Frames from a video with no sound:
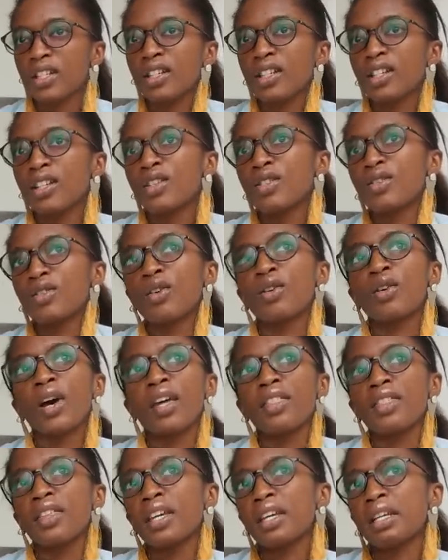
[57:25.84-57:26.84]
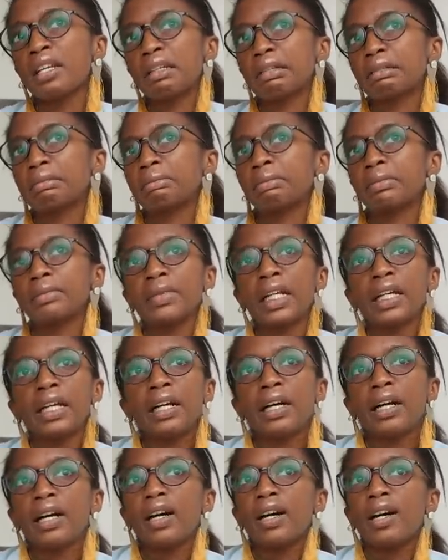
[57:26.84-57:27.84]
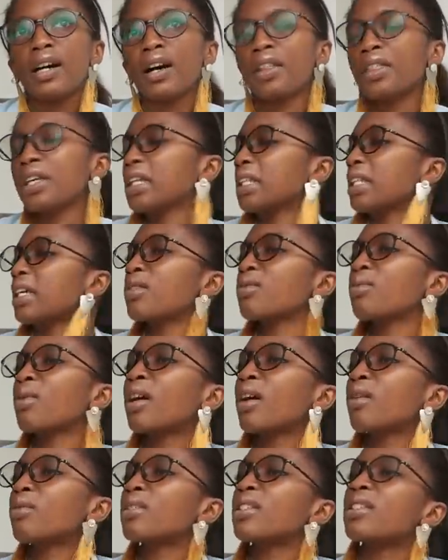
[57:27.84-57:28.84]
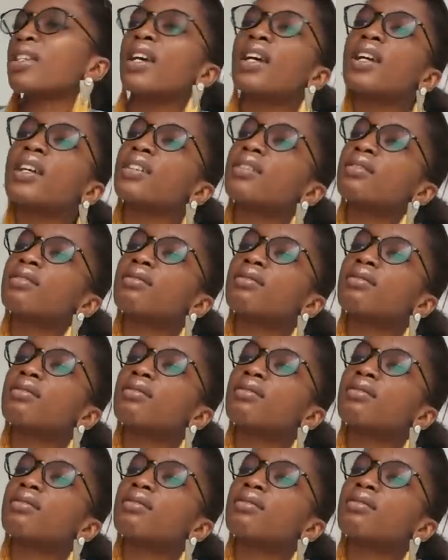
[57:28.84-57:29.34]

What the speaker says: You see? Yeah. So I think that's what I would say.